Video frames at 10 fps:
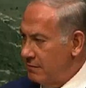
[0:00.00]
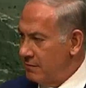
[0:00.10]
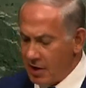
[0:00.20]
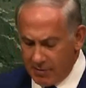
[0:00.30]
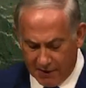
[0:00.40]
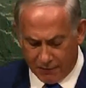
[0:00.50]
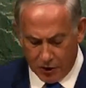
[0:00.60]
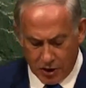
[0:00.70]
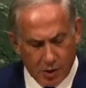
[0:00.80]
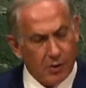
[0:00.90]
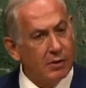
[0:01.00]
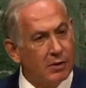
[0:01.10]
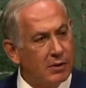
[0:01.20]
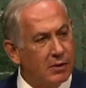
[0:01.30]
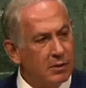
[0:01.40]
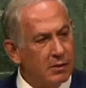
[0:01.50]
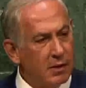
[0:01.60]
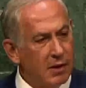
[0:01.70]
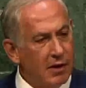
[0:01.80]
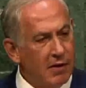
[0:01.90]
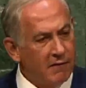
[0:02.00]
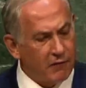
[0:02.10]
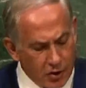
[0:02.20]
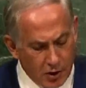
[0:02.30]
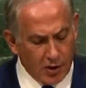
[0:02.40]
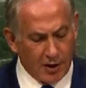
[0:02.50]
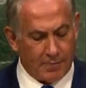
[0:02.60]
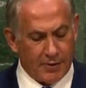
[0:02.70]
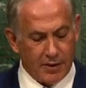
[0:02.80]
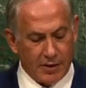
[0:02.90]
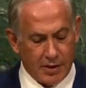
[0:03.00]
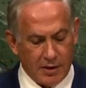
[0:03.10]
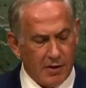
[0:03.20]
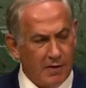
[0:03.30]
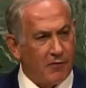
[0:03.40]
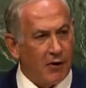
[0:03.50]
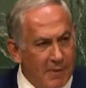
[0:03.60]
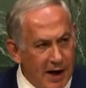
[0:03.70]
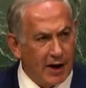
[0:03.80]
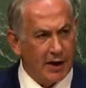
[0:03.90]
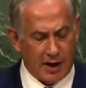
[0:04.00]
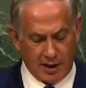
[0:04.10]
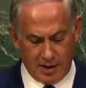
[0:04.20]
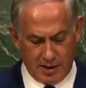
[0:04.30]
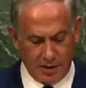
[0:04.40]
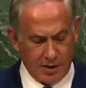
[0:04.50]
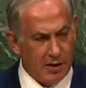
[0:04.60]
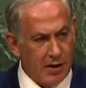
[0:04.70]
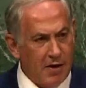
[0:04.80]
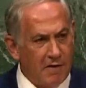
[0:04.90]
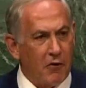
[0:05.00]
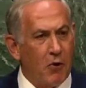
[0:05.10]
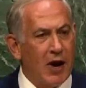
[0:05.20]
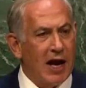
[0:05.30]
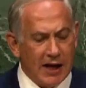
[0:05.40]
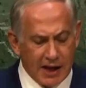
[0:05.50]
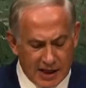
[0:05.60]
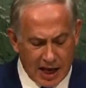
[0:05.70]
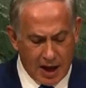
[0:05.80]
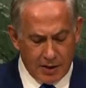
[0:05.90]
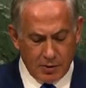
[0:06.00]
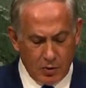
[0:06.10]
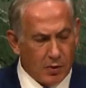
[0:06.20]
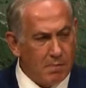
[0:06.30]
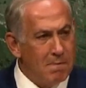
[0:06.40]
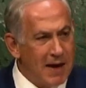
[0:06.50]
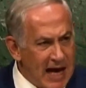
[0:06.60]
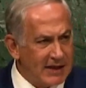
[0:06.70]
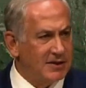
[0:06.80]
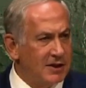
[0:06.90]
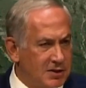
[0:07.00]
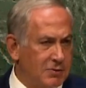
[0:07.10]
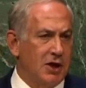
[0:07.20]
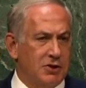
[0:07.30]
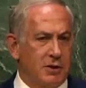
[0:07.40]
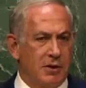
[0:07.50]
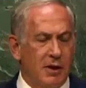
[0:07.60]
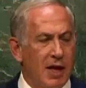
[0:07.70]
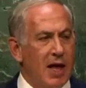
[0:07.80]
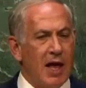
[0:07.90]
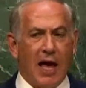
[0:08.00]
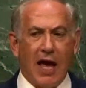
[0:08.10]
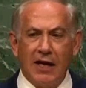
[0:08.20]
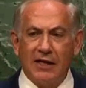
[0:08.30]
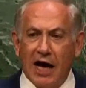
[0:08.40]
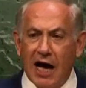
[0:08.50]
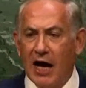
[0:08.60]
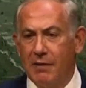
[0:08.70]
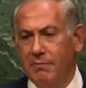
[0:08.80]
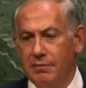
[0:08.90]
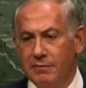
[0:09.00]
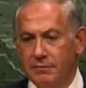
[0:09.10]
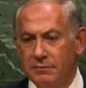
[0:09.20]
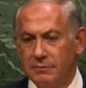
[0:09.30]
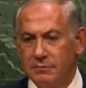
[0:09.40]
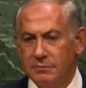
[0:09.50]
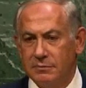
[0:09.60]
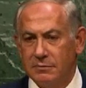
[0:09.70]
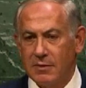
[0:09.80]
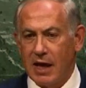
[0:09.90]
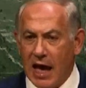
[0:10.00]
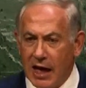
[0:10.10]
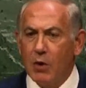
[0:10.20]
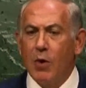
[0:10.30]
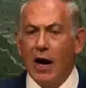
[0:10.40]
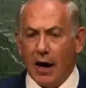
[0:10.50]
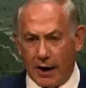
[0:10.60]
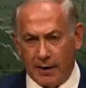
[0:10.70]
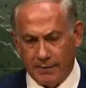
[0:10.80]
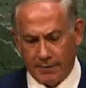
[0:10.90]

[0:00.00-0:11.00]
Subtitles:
They're meant for you, for Europe, for America, for raining down mass destruction anytime, anywhere.